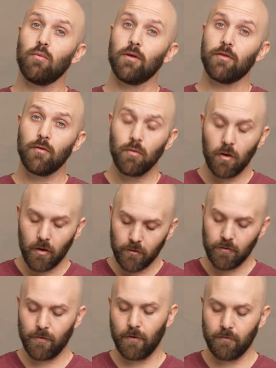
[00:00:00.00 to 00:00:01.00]

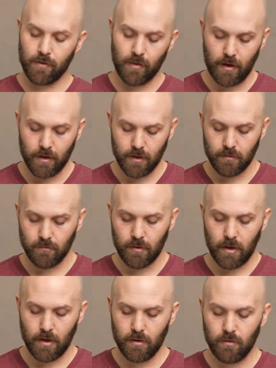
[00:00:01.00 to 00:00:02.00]
1/200th of a second
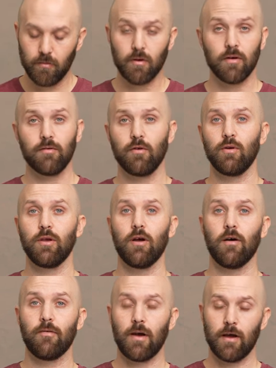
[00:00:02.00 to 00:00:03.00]
and you are turning
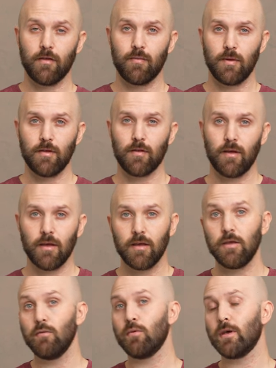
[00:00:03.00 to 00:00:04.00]
off high-speed
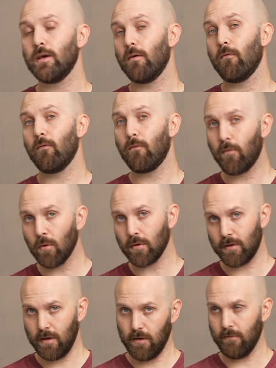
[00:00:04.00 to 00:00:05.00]
sync, you will get
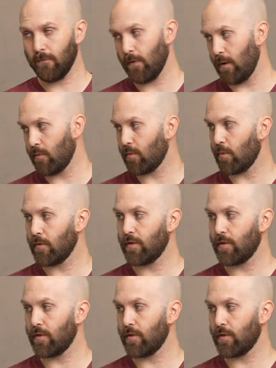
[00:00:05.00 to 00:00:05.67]
14 frames per